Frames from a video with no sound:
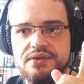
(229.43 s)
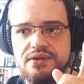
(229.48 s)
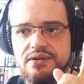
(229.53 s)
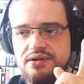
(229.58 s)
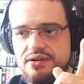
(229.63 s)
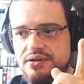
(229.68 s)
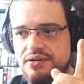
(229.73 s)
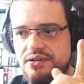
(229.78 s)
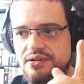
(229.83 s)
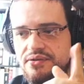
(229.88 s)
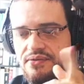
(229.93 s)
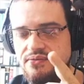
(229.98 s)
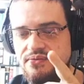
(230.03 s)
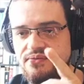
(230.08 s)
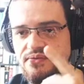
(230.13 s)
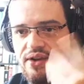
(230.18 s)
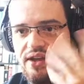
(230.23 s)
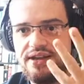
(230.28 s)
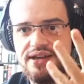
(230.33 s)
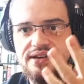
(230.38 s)
or your
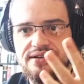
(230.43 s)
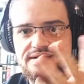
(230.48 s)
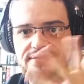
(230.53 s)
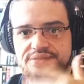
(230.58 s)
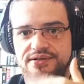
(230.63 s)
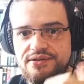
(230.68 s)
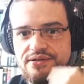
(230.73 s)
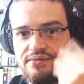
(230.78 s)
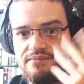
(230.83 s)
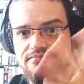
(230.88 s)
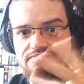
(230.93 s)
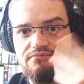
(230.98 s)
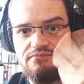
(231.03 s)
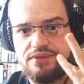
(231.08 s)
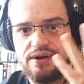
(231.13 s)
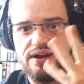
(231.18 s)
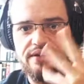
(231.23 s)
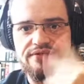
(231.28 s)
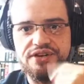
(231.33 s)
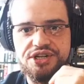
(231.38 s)
frigate or
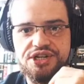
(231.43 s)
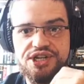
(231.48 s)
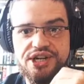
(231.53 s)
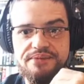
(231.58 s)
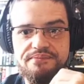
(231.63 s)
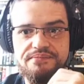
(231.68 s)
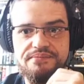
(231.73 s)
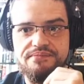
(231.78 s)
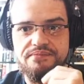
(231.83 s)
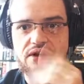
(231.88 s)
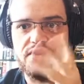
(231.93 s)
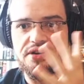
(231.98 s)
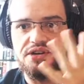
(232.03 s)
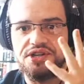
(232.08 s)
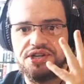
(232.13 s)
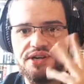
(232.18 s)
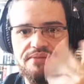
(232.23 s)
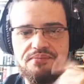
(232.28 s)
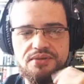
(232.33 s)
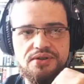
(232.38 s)
whatever ship,
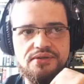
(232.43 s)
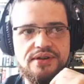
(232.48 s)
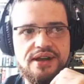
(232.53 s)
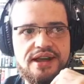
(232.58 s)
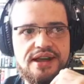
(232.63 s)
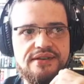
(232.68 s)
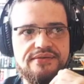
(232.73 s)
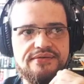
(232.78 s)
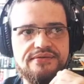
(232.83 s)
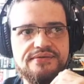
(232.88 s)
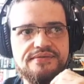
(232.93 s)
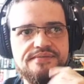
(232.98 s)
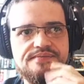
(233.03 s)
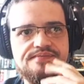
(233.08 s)
mothership you have.